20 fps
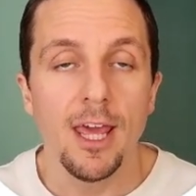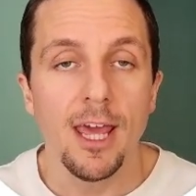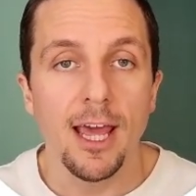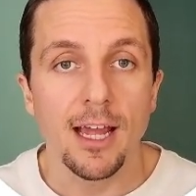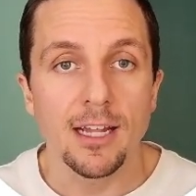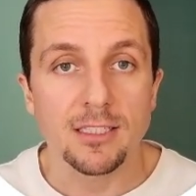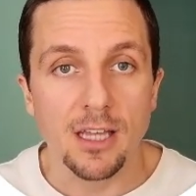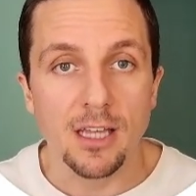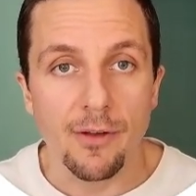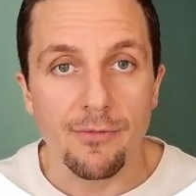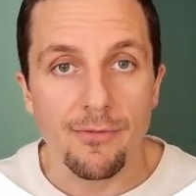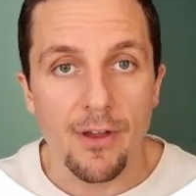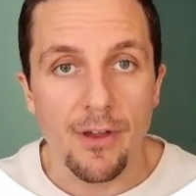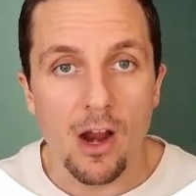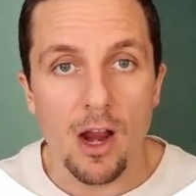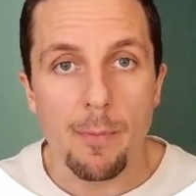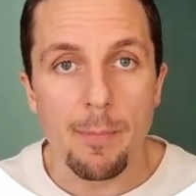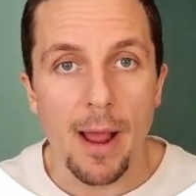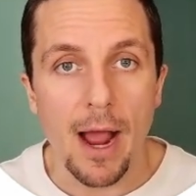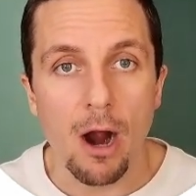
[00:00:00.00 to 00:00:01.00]
It's a
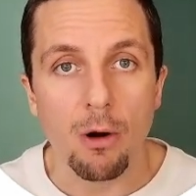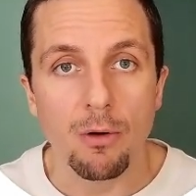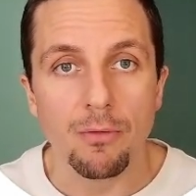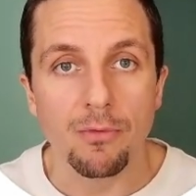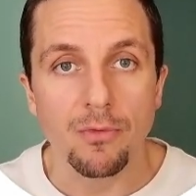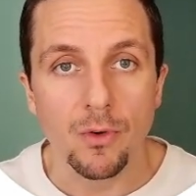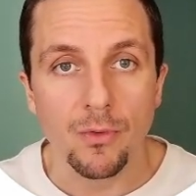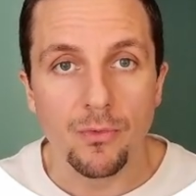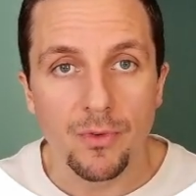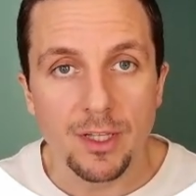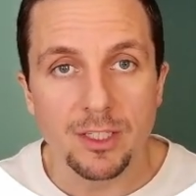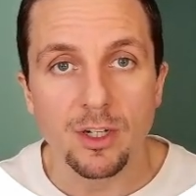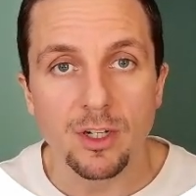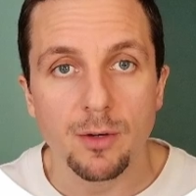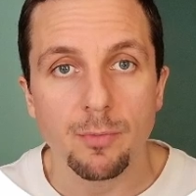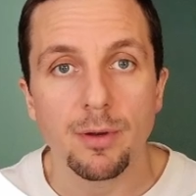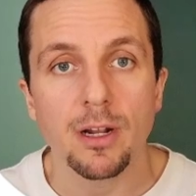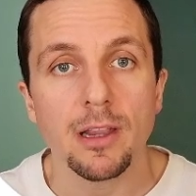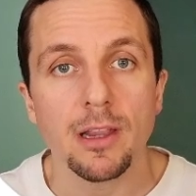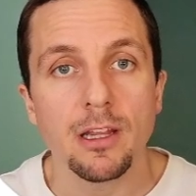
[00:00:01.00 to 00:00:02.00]
very powerful feature,
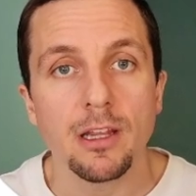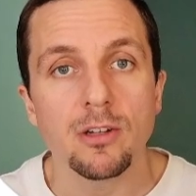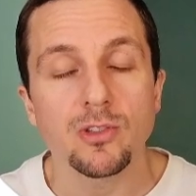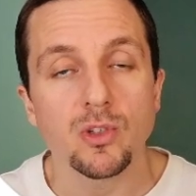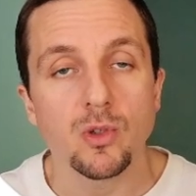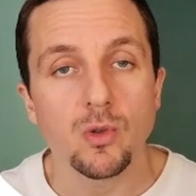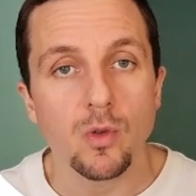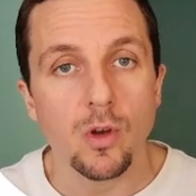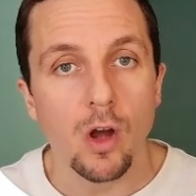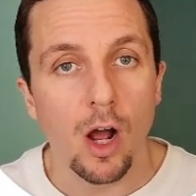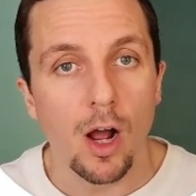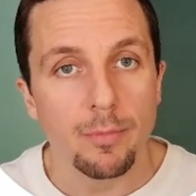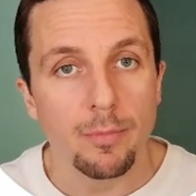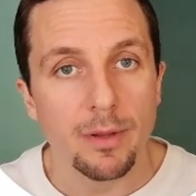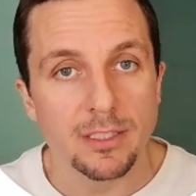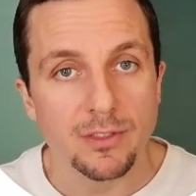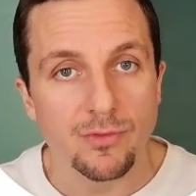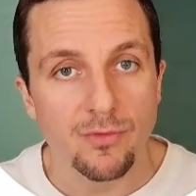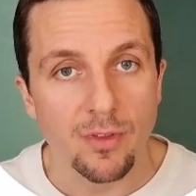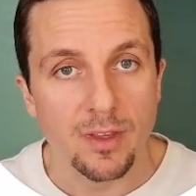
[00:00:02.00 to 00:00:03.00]
but a little too
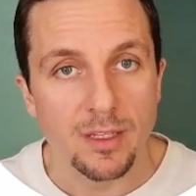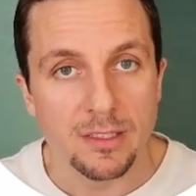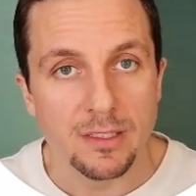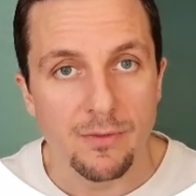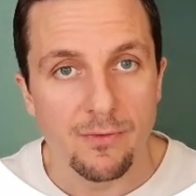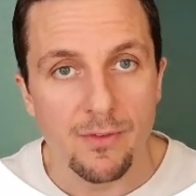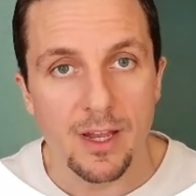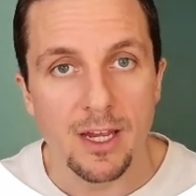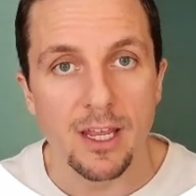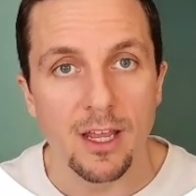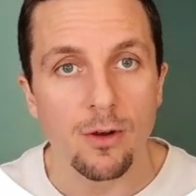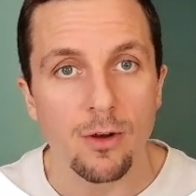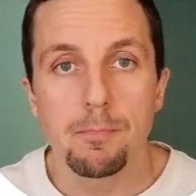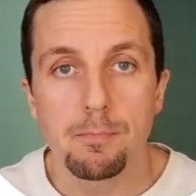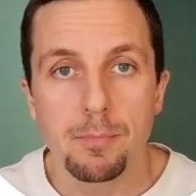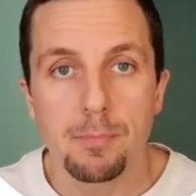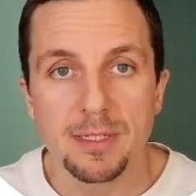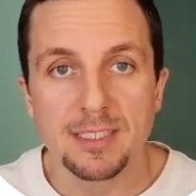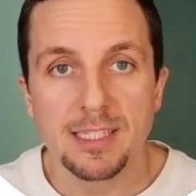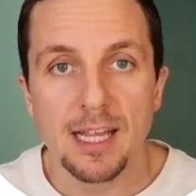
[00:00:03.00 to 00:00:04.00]
complex for this video.
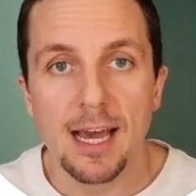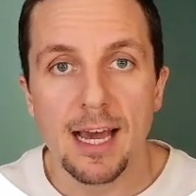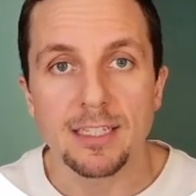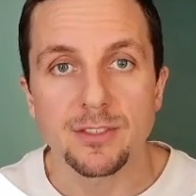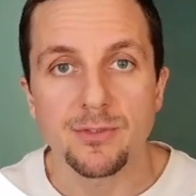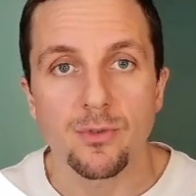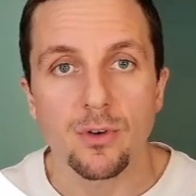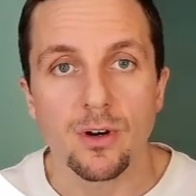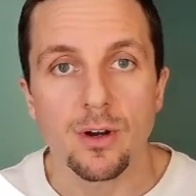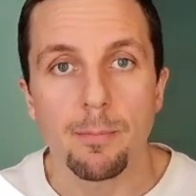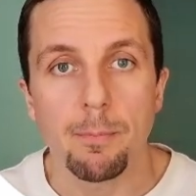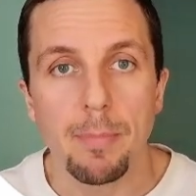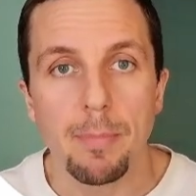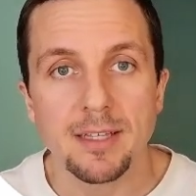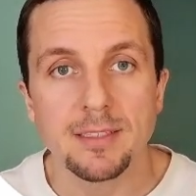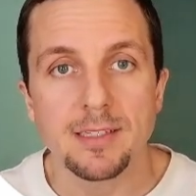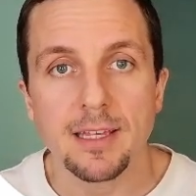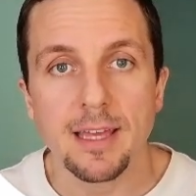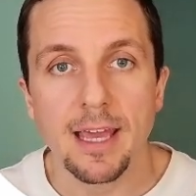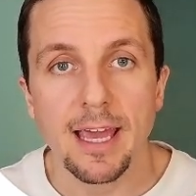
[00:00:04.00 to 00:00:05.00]
Besides, for a
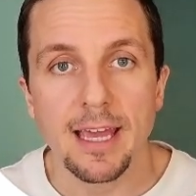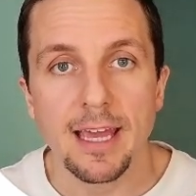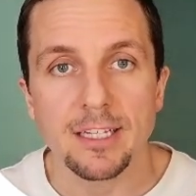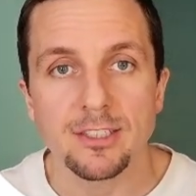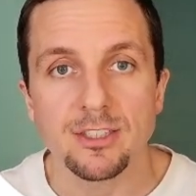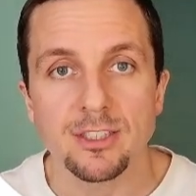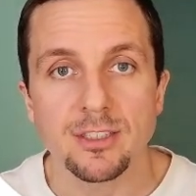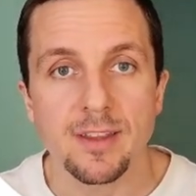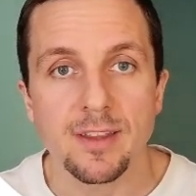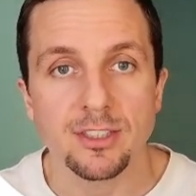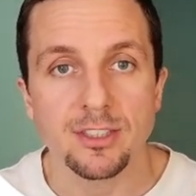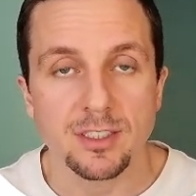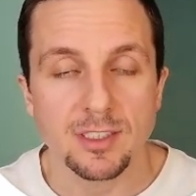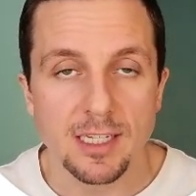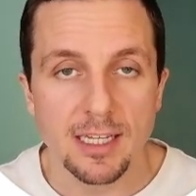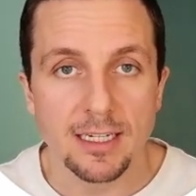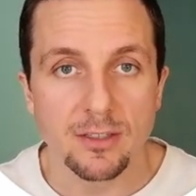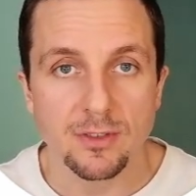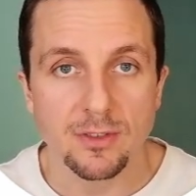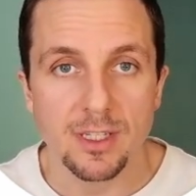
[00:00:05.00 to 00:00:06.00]
basic agent that just
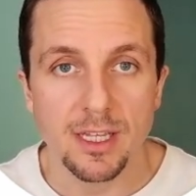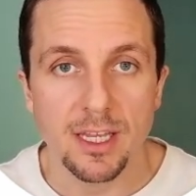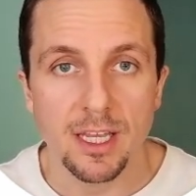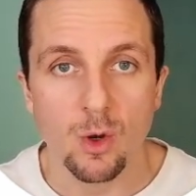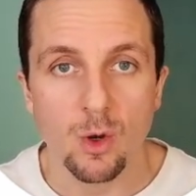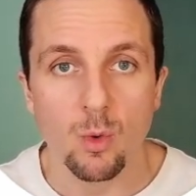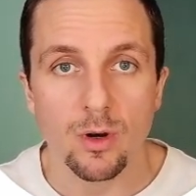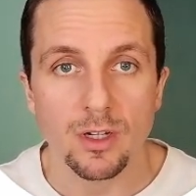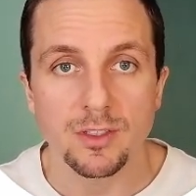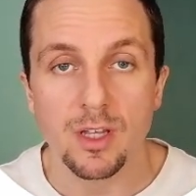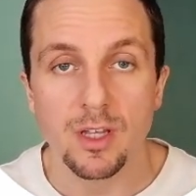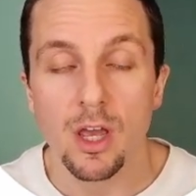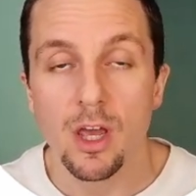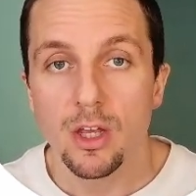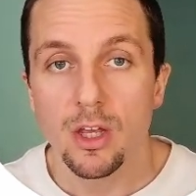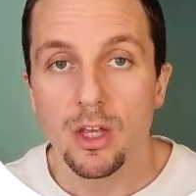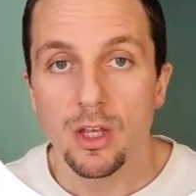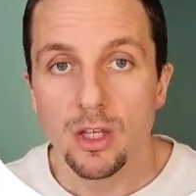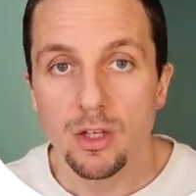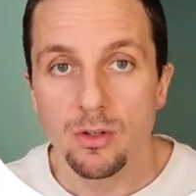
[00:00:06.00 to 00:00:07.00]
handles inquiries,
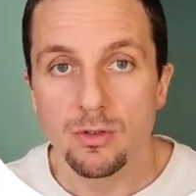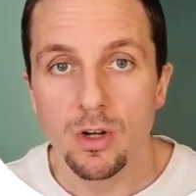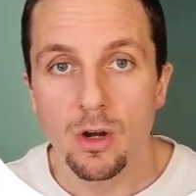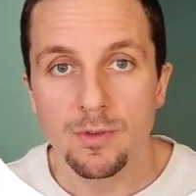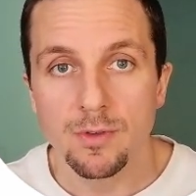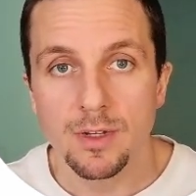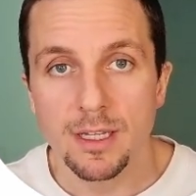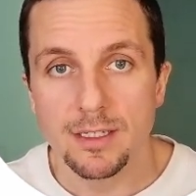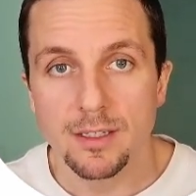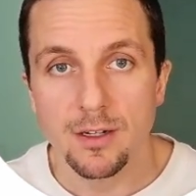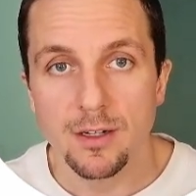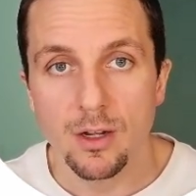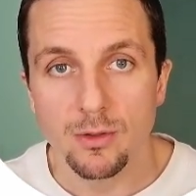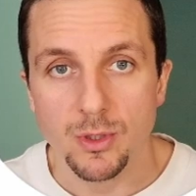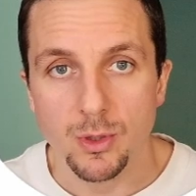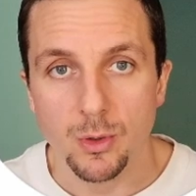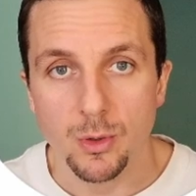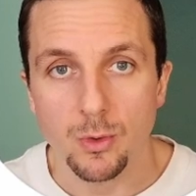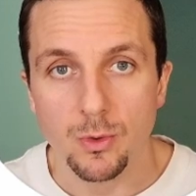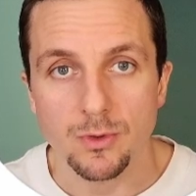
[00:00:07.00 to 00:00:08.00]
you don't need to know
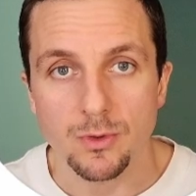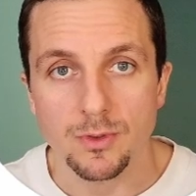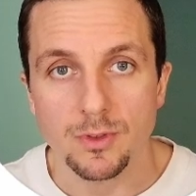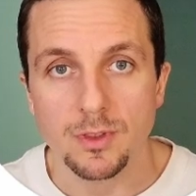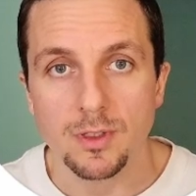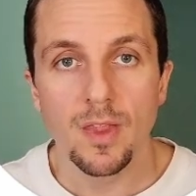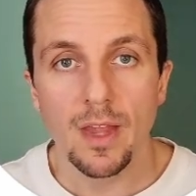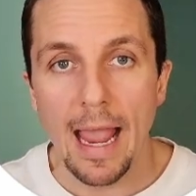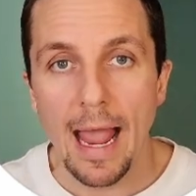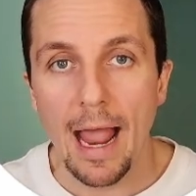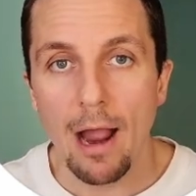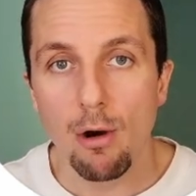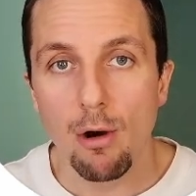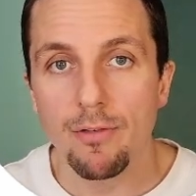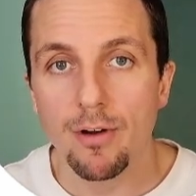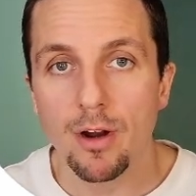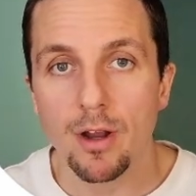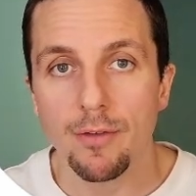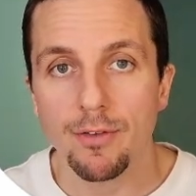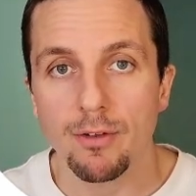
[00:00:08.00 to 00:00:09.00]
tools.
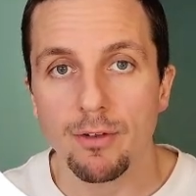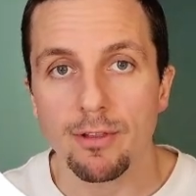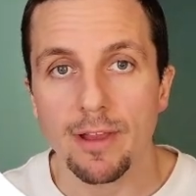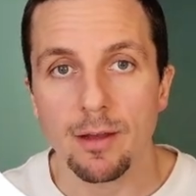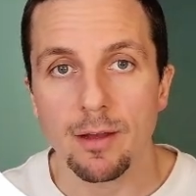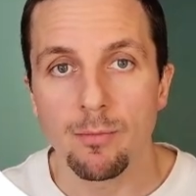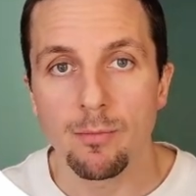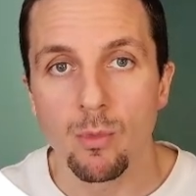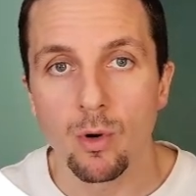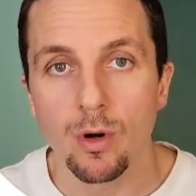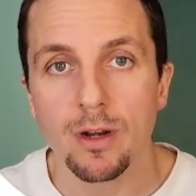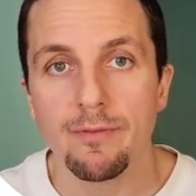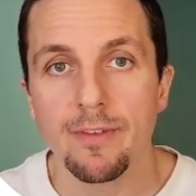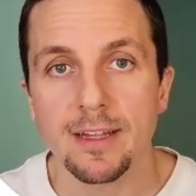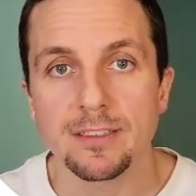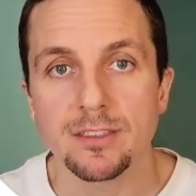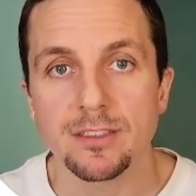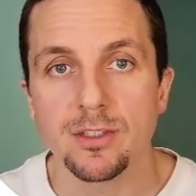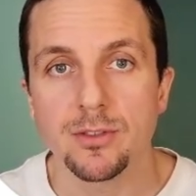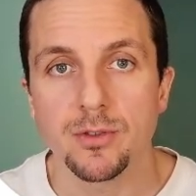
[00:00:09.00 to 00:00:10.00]
However, if you'd like a more
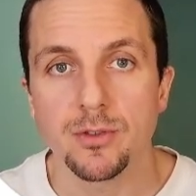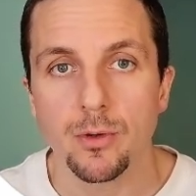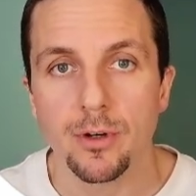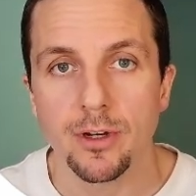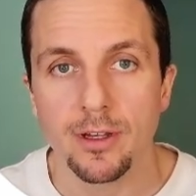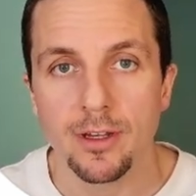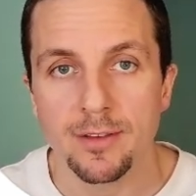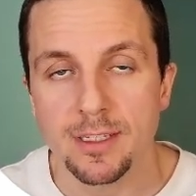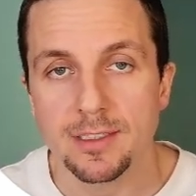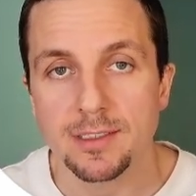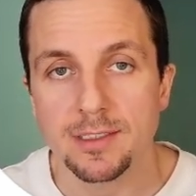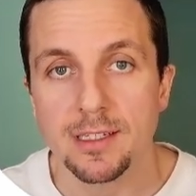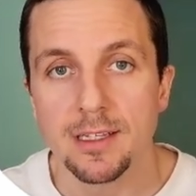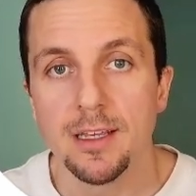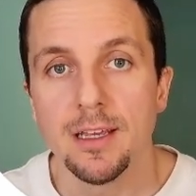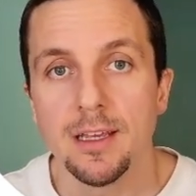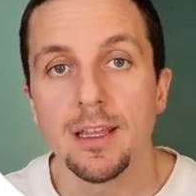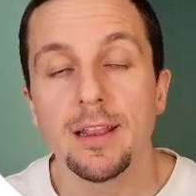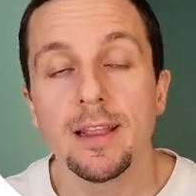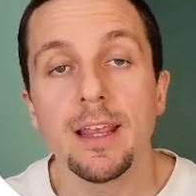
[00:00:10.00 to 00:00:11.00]
advanced tutorial on this,
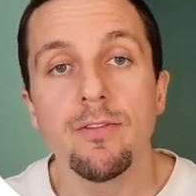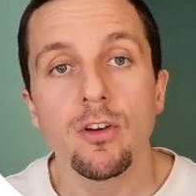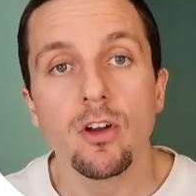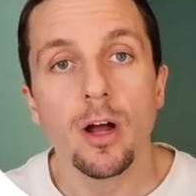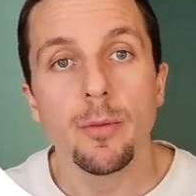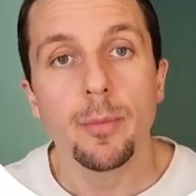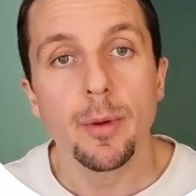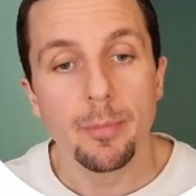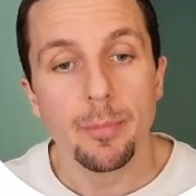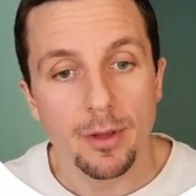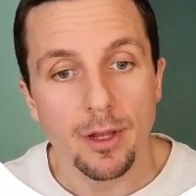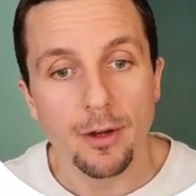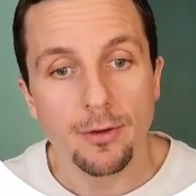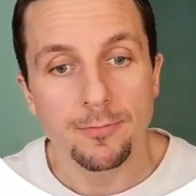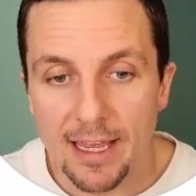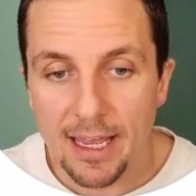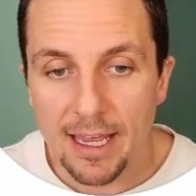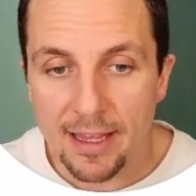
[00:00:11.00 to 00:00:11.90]
leave a comment below.